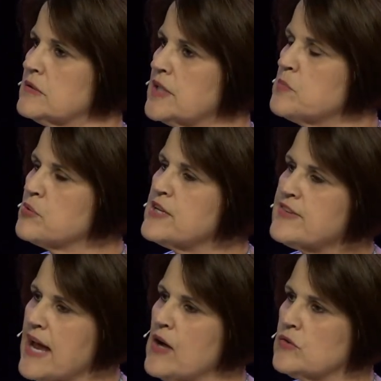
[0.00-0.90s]
He
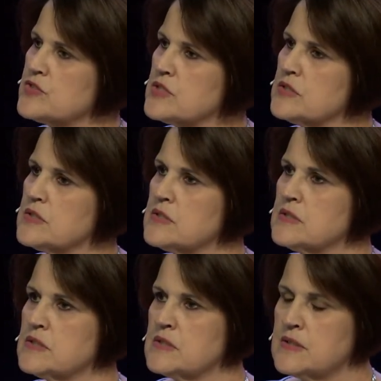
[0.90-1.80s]
breathed out.
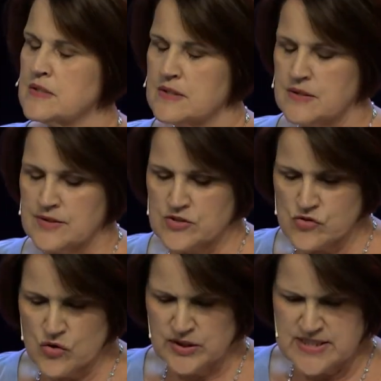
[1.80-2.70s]
That's
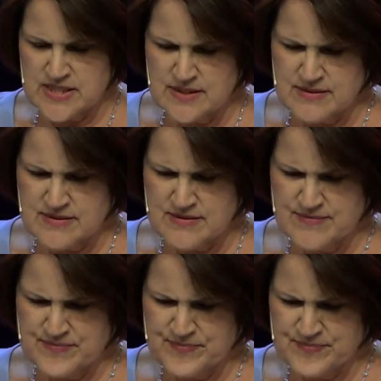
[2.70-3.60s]
all he did.
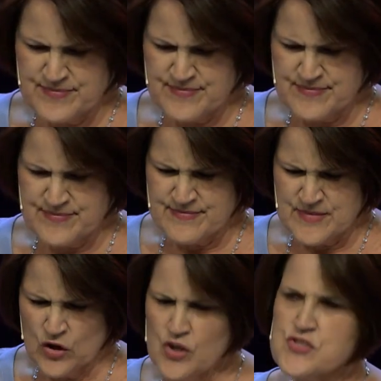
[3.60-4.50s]

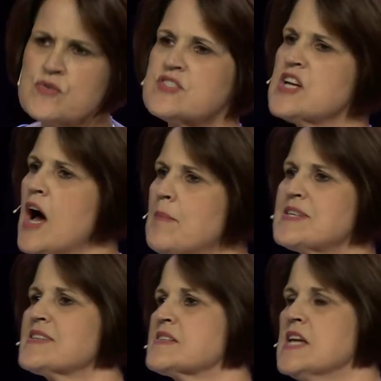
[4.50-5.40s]
Also,
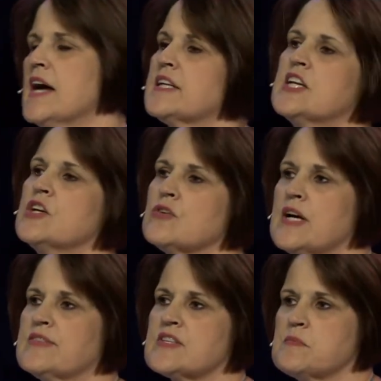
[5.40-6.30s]
Thomas is not here
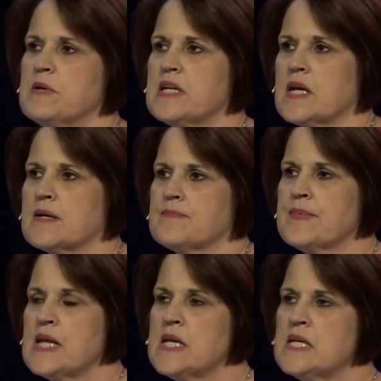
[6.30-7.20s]
at this meeting.
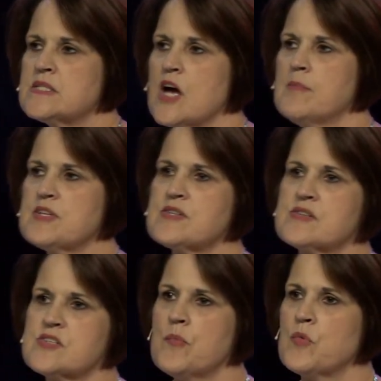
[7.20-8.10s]
Thomas
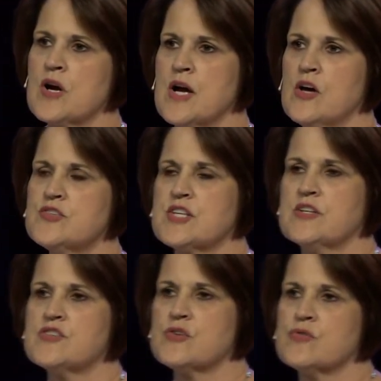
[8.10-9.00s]
is somewhere else,
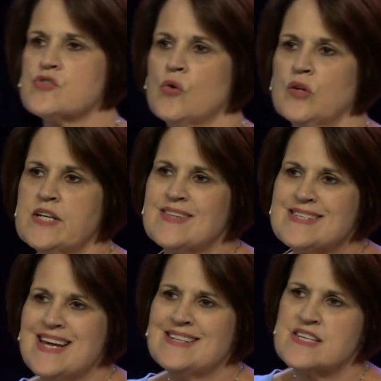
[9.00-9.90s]
and so there's only the
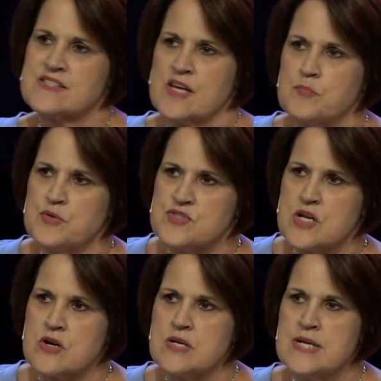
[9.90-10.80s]
10 disciples
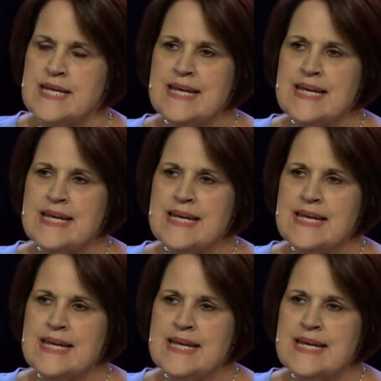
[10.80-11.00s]
there.